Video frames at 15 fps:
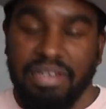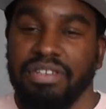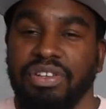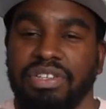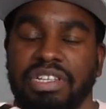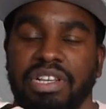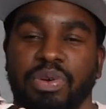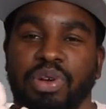
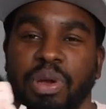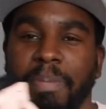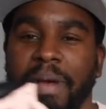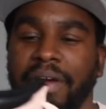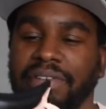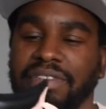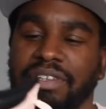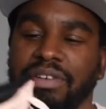just a little
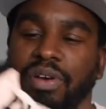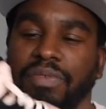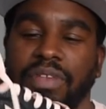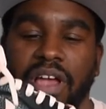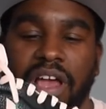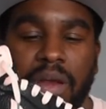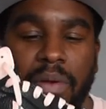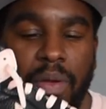comparison of the
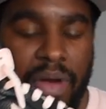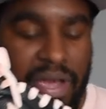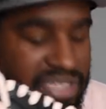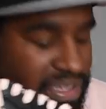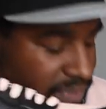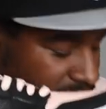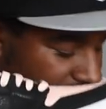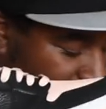colorway wise
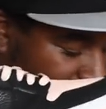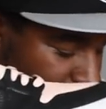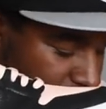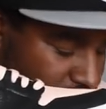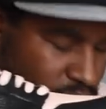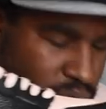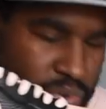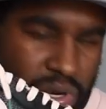I think this was
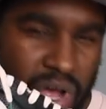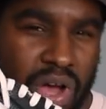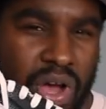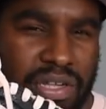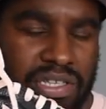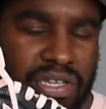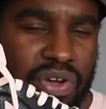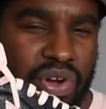called
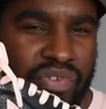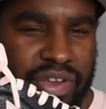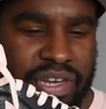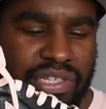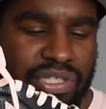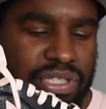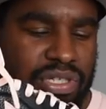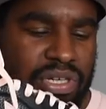Arctic
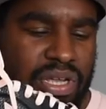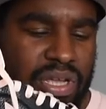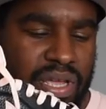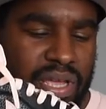Orange